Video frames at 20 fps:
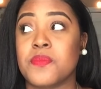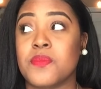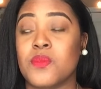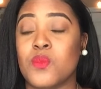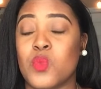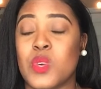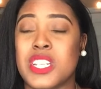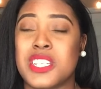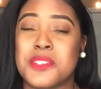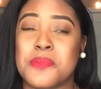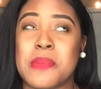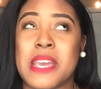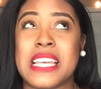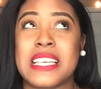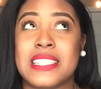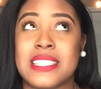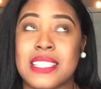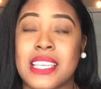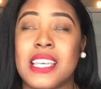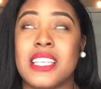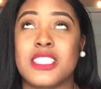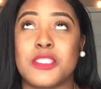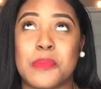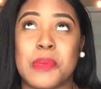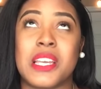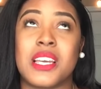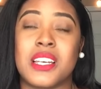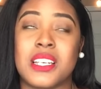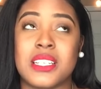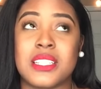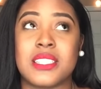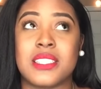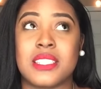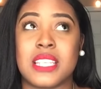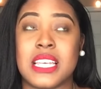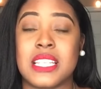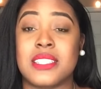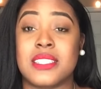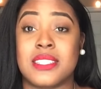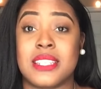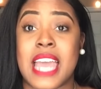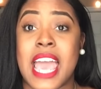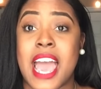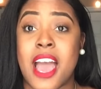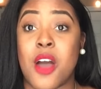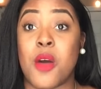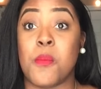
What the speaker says: which makes sense because it's now